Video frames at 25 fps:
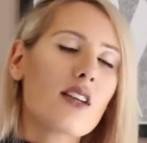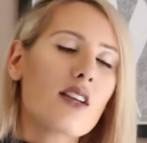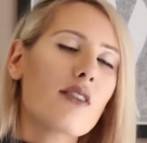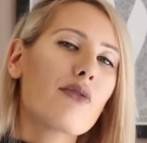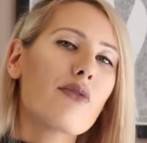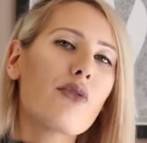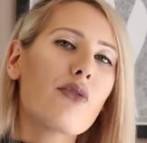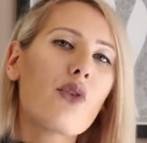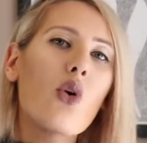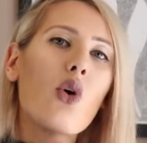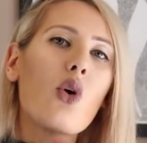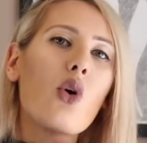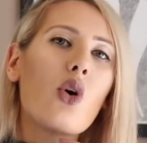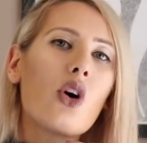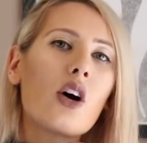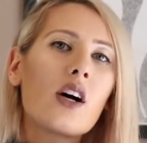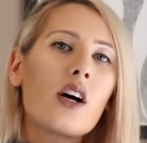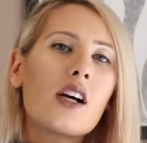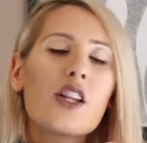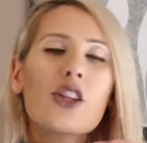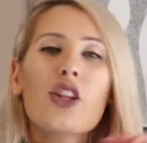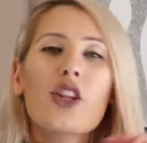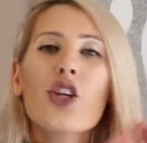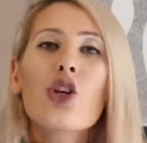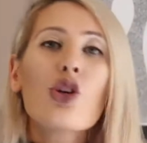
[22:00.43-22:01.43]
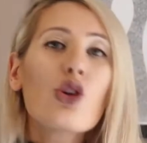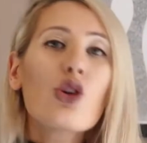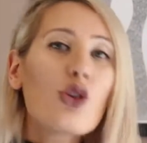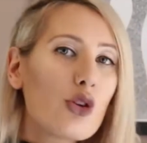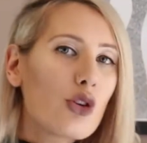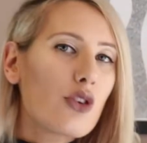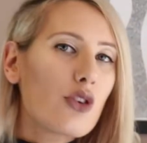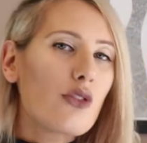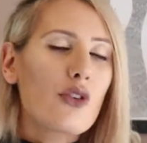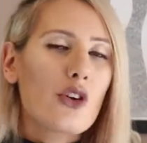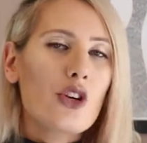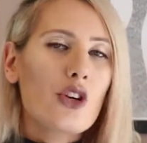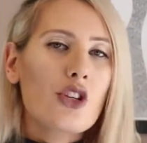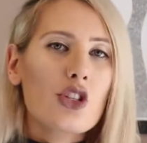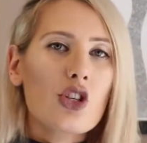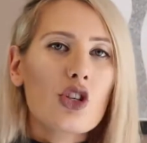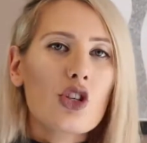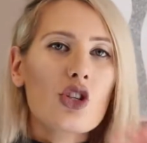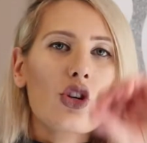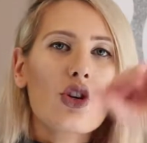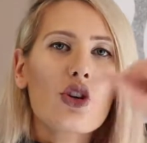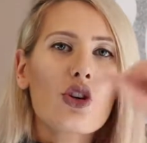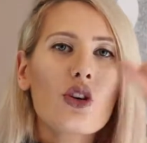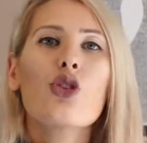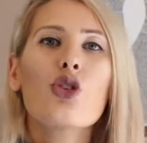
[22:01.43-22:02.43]
for the universe.
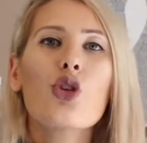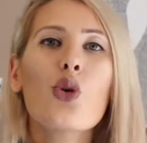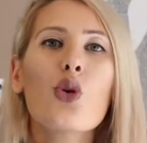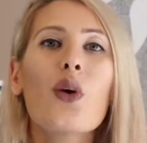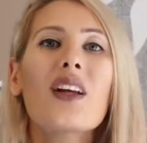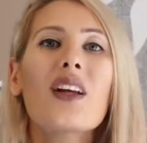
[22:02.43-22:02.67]
So to